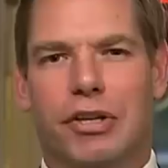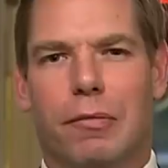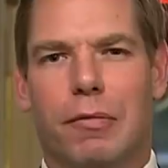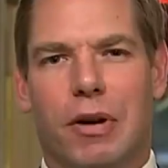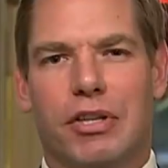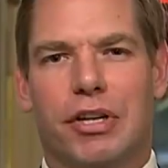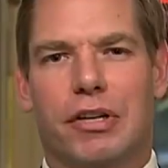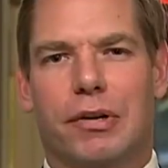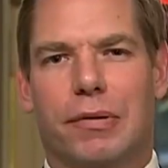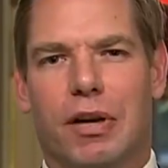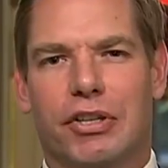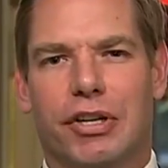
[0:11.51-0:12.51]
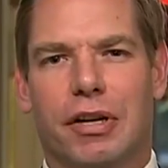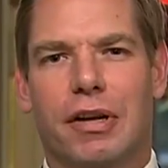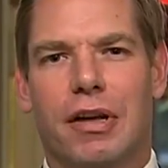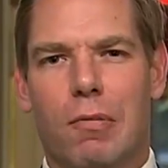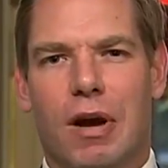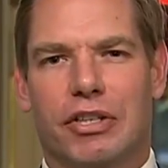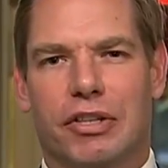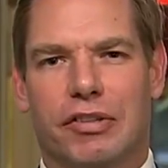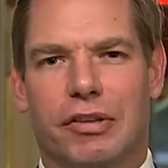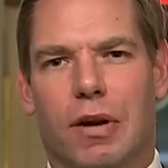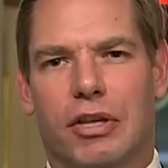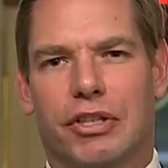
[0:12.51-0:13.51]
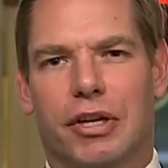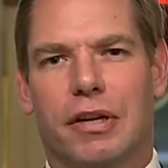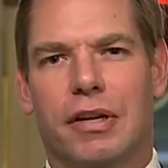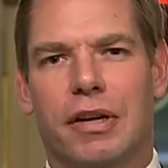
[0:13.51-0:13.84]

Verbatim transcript: The Russians. I don't spend the